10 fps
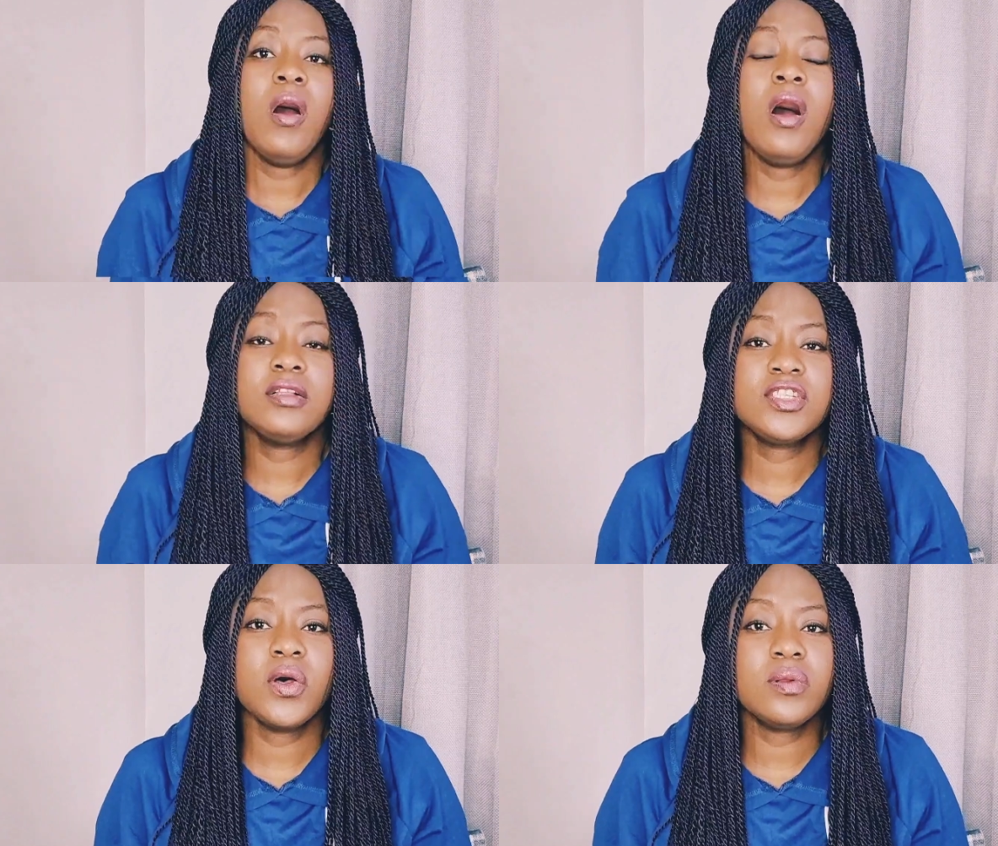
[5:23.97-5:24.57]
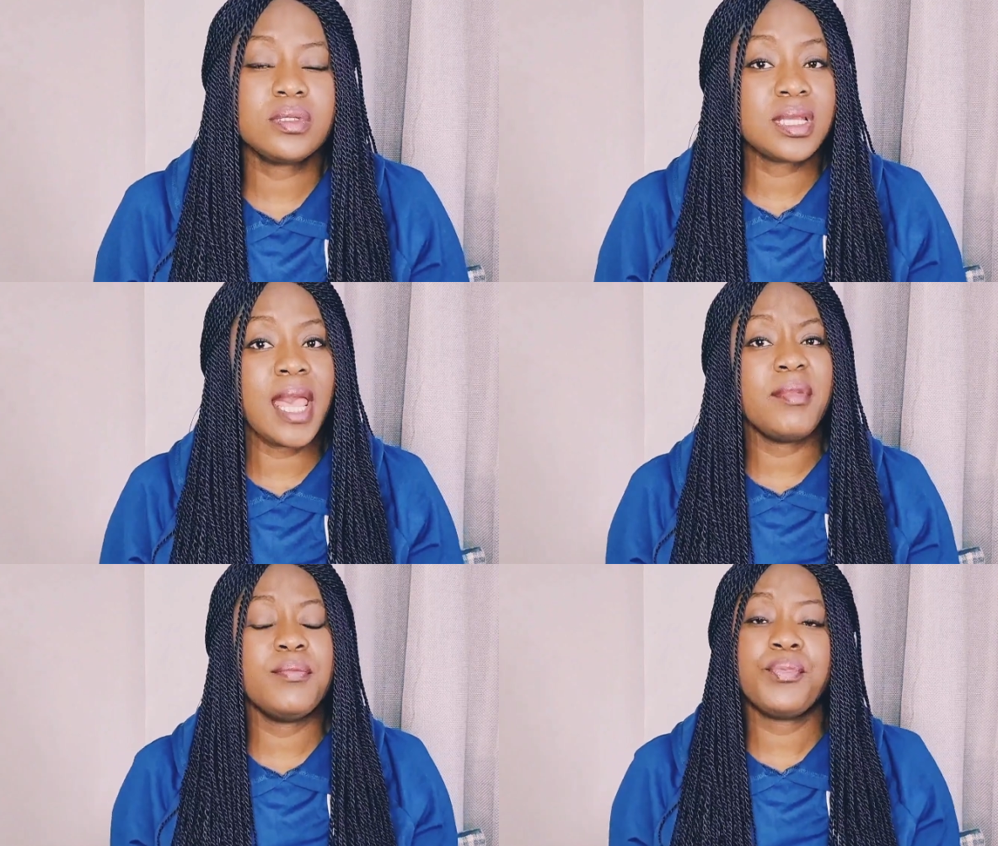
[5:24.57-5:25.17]
Also,
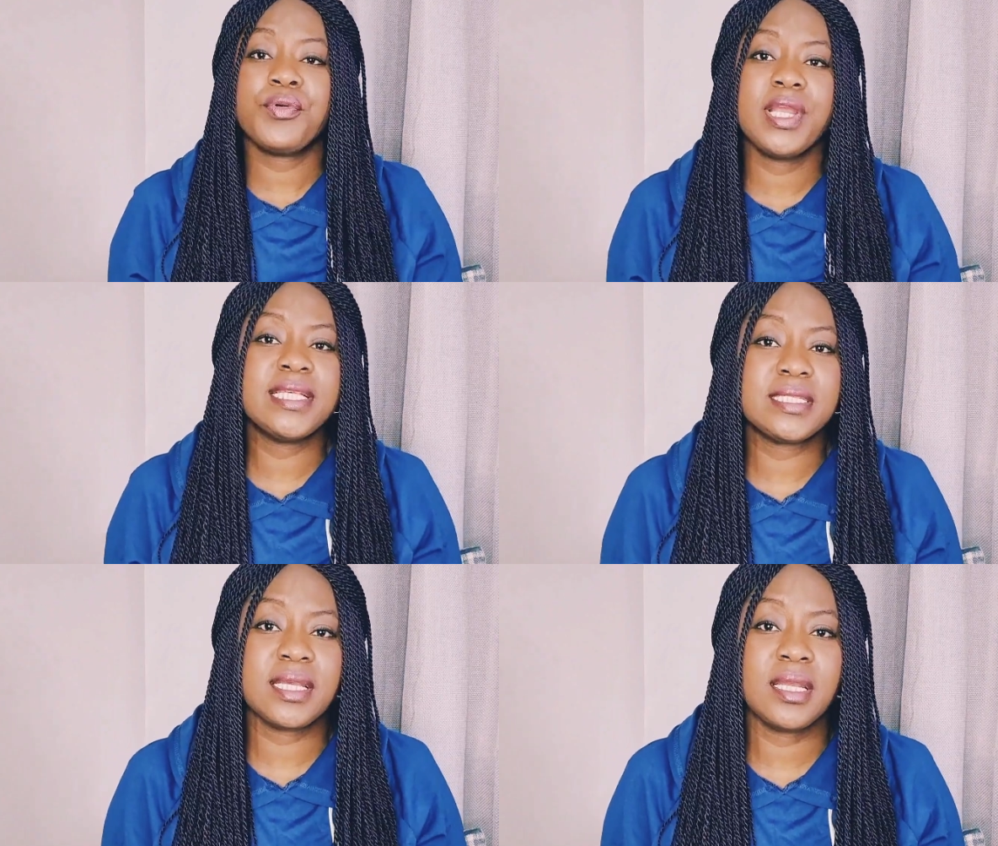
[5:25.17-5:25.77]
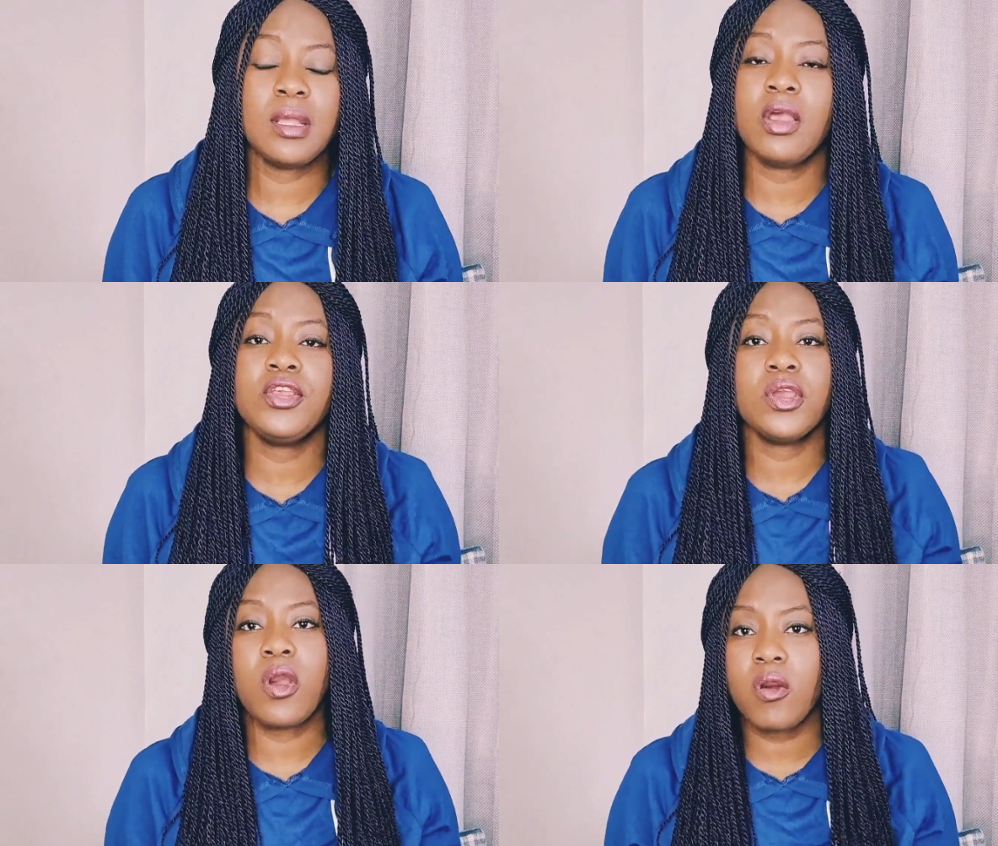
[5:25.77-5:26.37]
time in prison, a
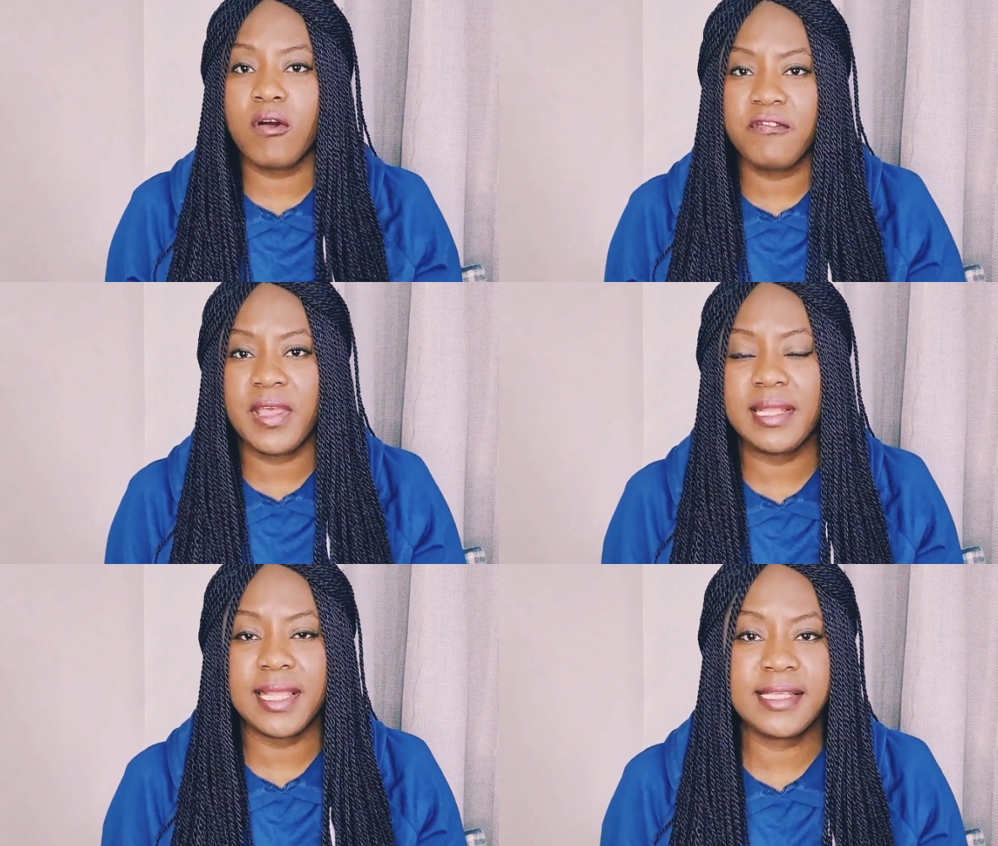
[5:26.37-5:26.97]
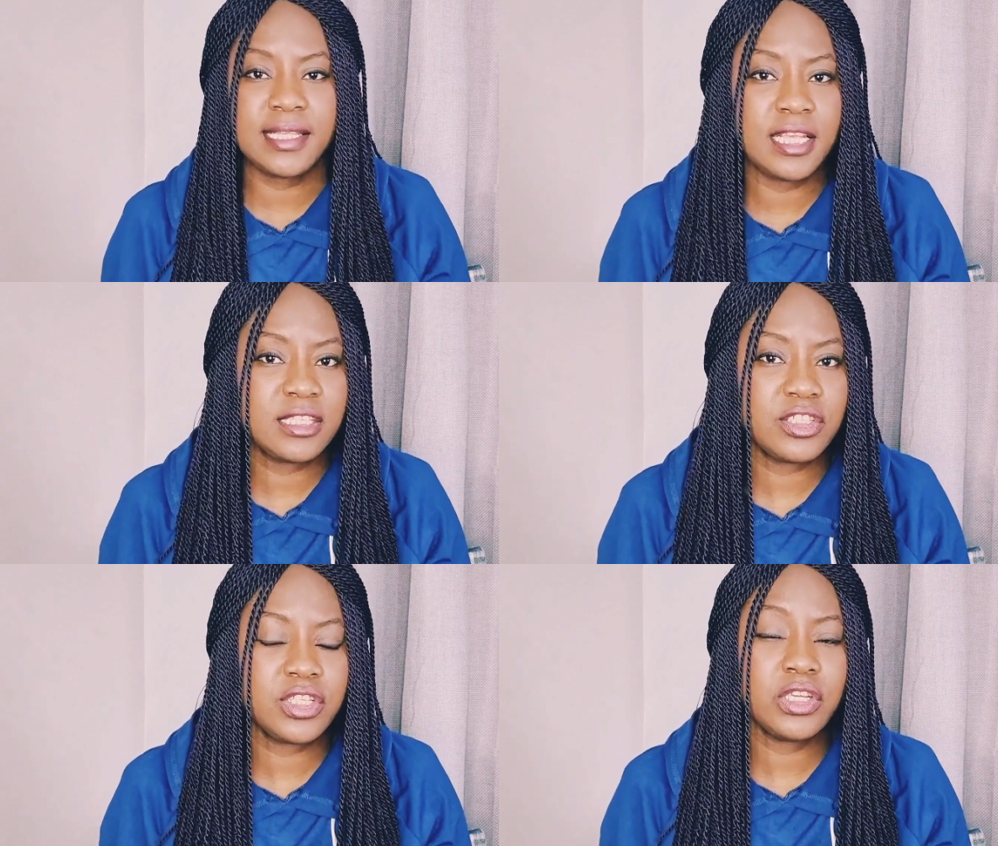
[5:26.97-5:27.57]
young offenders
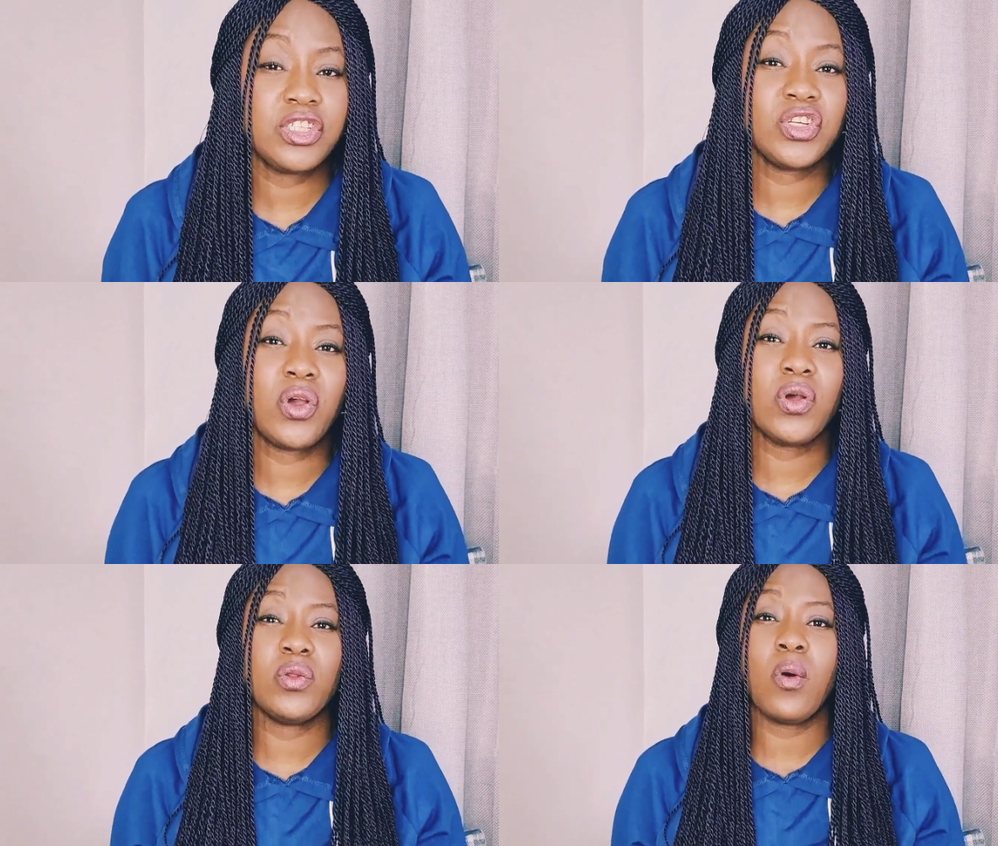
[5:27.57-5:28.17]
institution,